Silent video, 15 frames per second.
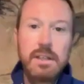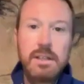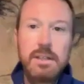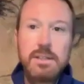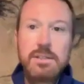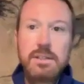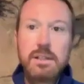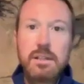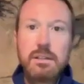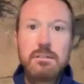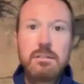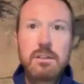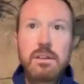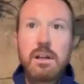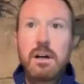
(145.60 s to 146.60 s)
He is a
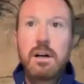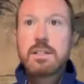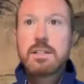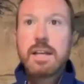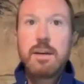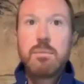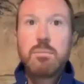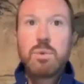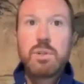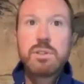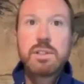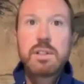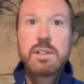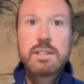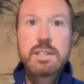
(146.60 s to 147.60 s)
longtime
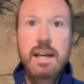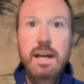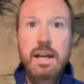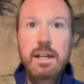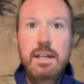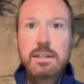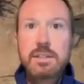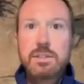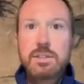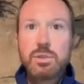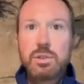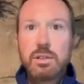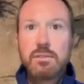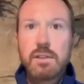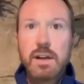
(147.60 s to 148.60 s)
wilderness guide at the
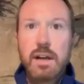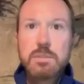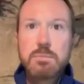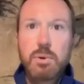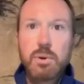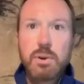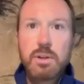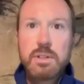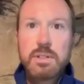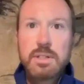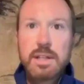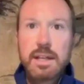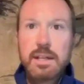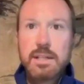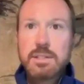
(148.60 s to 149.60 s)
School of Lost
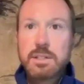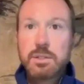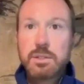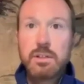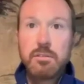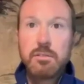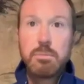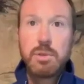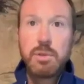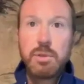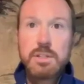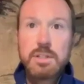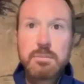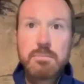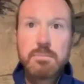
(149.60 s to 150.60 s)
Borders and a student of
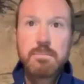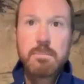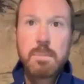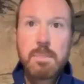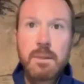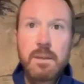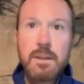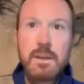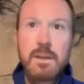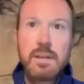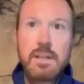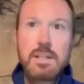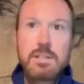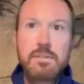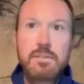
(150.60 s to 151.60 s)
Buddhism.
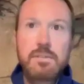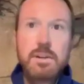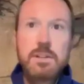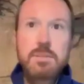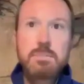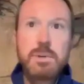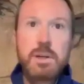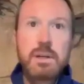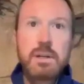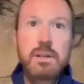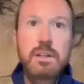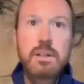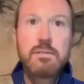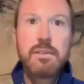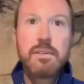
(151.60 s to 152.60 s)
His first book,
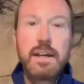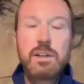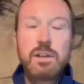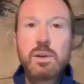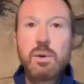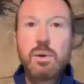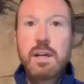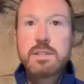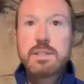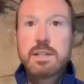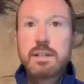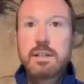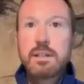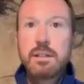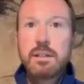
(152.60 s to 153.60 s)
The Final
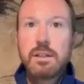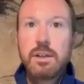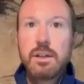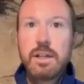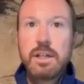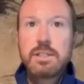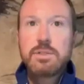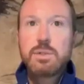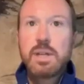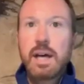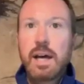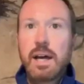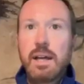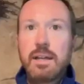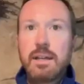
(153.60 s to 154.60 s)
Crossing, Learning to
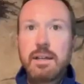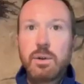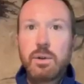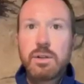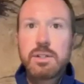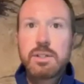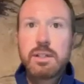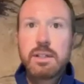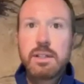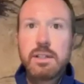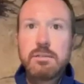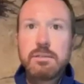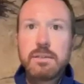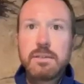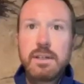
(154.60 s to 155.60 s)
Die in Order to
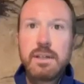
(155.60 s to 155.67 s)
Live,